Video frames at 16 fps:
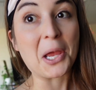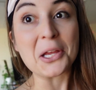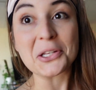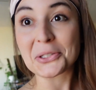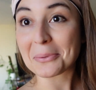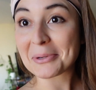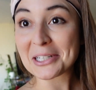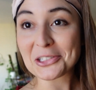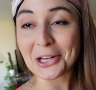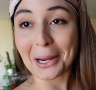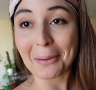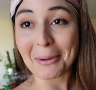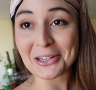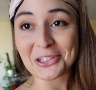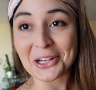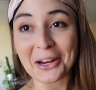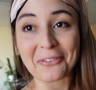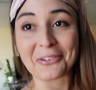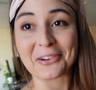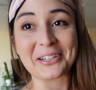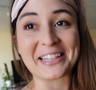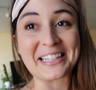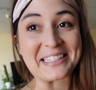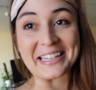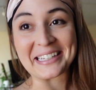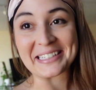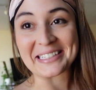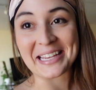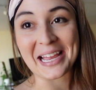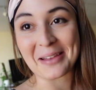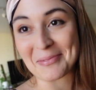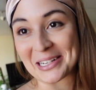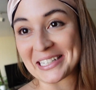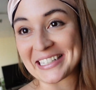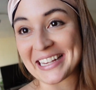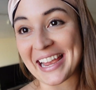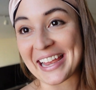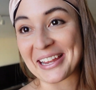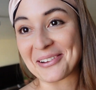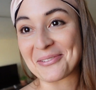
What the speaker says: So I'm gonna check my sugar for the second time in a day,